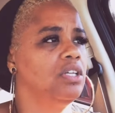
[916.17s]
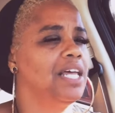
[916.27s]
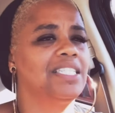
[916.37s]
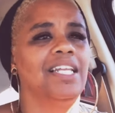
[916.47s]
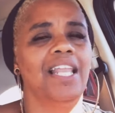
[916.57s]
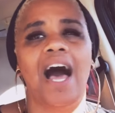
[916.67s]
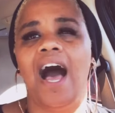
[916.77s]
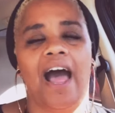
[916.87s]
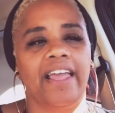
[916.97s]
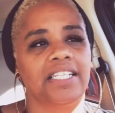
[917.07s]
That's a
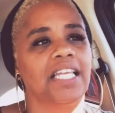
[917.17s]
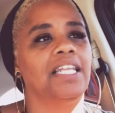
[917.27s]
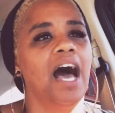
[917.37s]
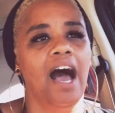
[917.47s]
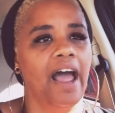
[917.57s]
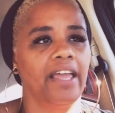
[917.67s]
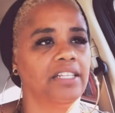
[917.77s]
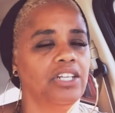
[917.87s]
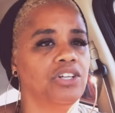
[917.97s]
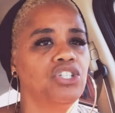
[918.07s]
lie. It's a lie.
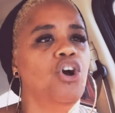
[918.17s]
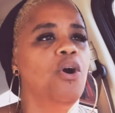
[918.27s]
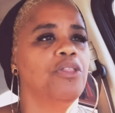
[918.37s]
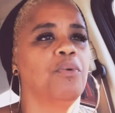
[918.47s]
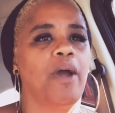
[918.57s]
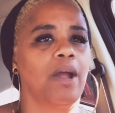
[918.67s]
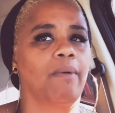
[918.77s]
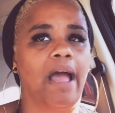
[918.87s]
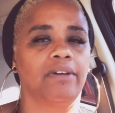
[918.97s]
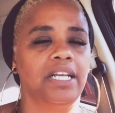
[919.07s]
There's no other way
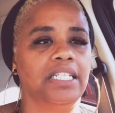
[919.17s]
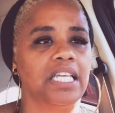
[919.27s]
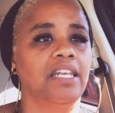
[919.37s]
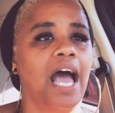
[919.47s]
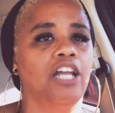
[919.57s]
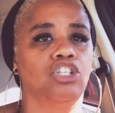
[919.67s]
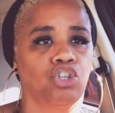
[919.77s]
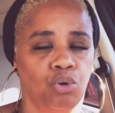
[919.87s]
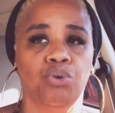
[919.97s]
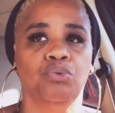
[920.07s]
around it. It's not
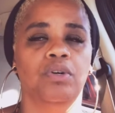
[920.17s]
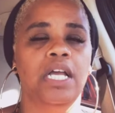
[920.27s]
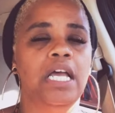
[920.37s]
true.